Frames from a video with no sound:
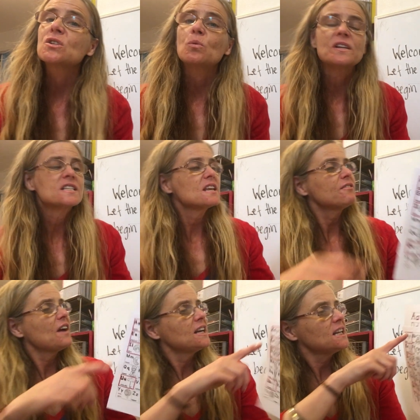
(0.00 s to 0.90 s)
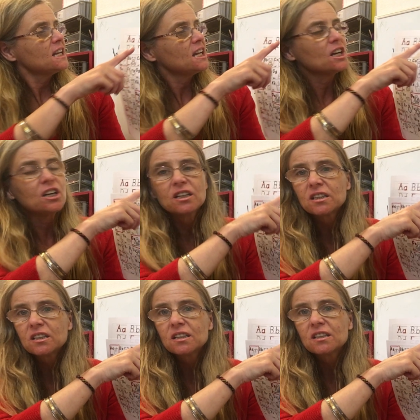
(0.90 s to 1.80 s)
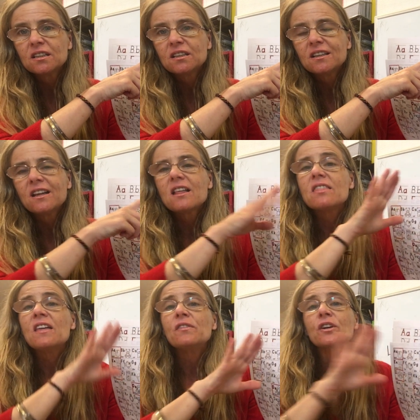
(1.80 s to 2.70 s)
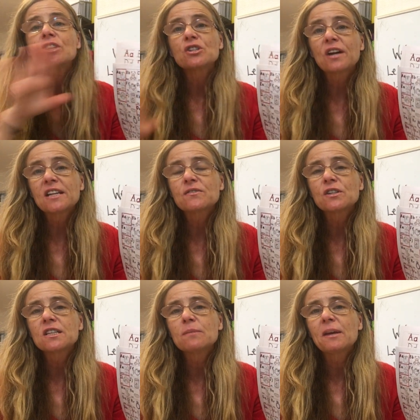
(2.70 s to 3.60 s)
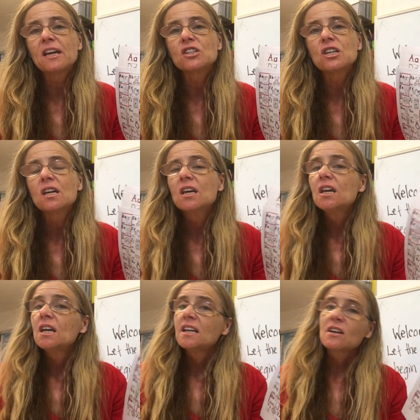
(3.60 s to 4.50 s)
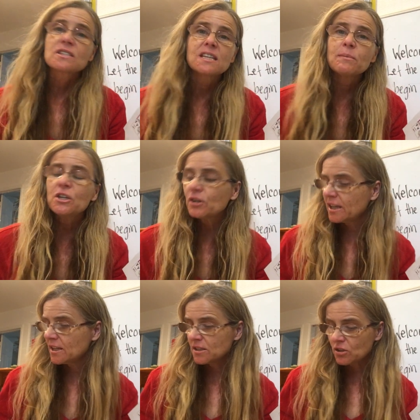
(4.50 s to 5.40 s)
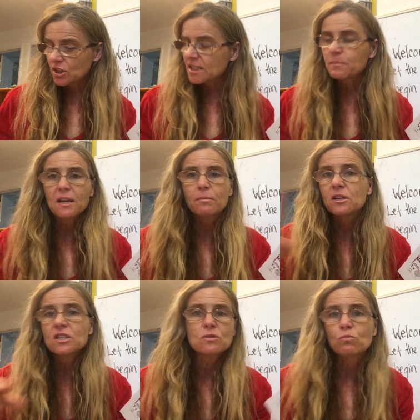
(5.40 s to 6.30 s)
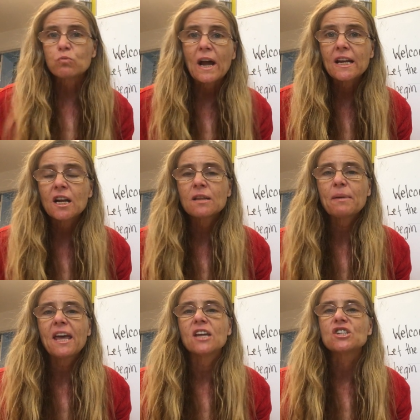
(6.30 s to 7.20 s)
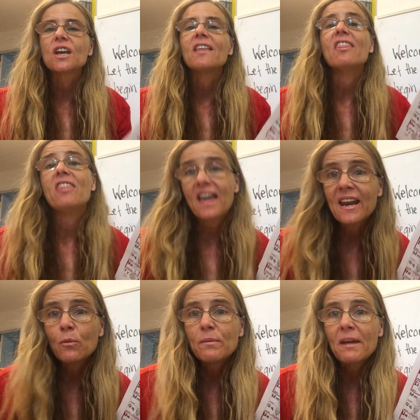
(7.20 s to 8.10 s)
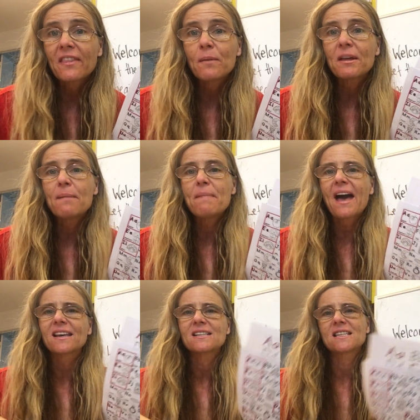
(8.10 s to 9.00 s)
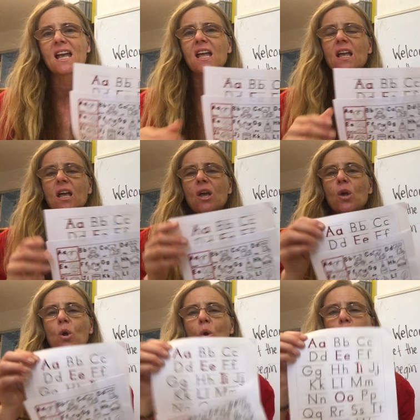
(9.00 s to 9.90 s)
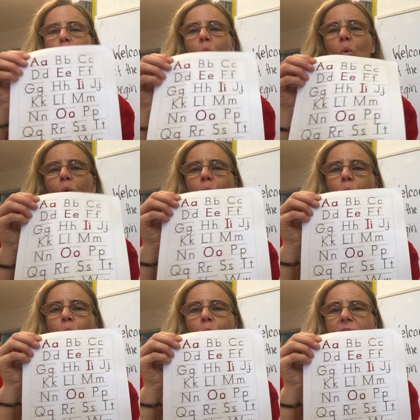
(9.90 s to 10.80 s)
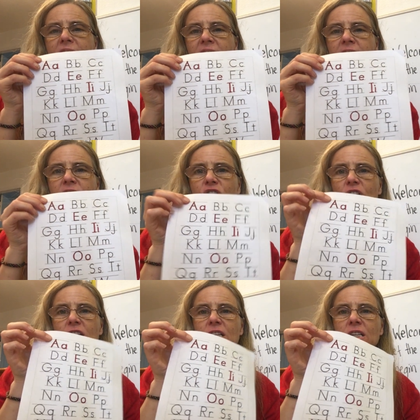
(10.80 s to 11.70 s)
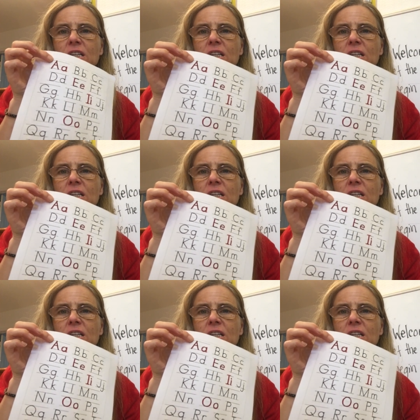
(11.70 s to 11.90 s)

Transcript: So once they find it here, then they're going to transfer it to the page. Now, some of your kids will just be able to just write it on the page. Then I would make them come back and say, where is it on this chart?